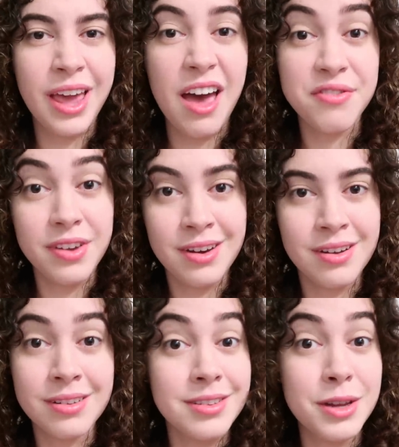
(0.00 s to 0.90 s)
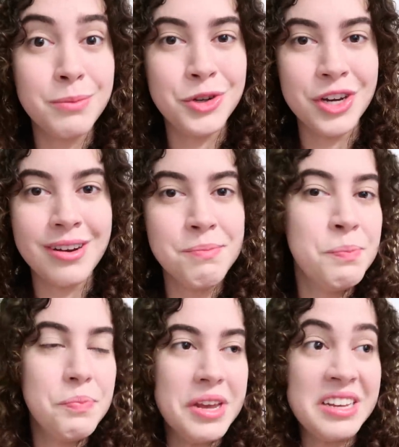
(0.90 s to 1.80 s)
caffeine consumption
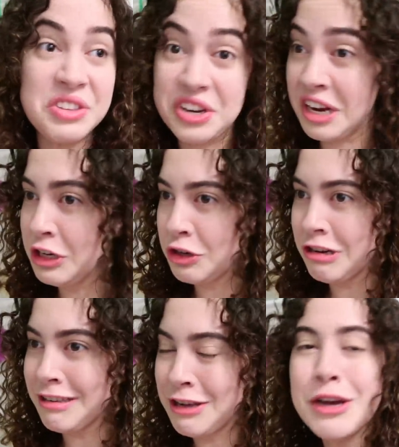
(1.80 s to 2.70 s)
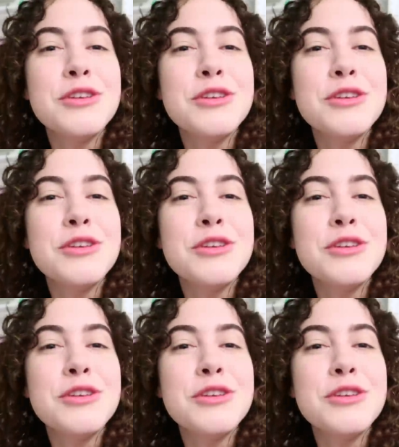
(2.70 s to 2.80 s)
is dangerous,